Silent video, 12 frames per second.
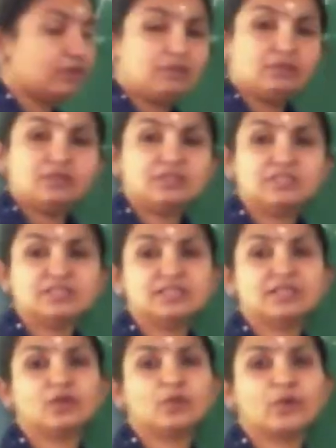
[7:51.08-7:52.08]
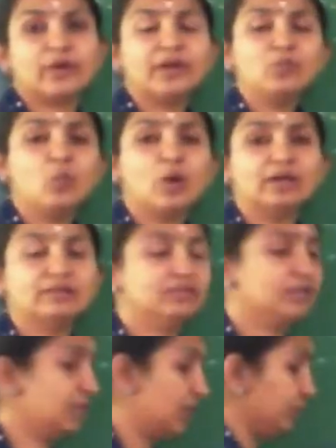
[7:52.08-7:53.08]
This is the required
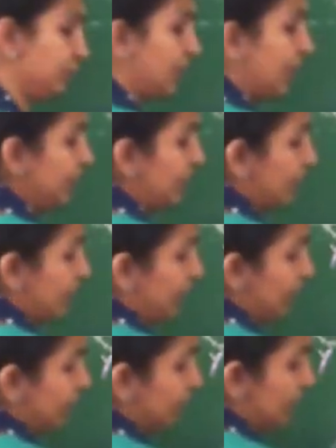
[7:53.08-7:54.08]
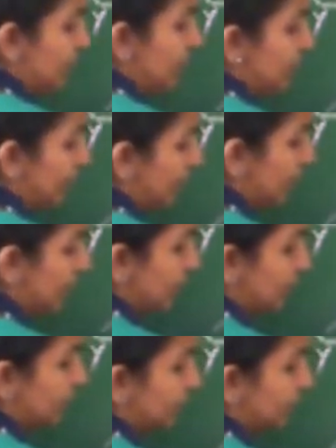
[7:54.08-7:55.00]
135 degree angle.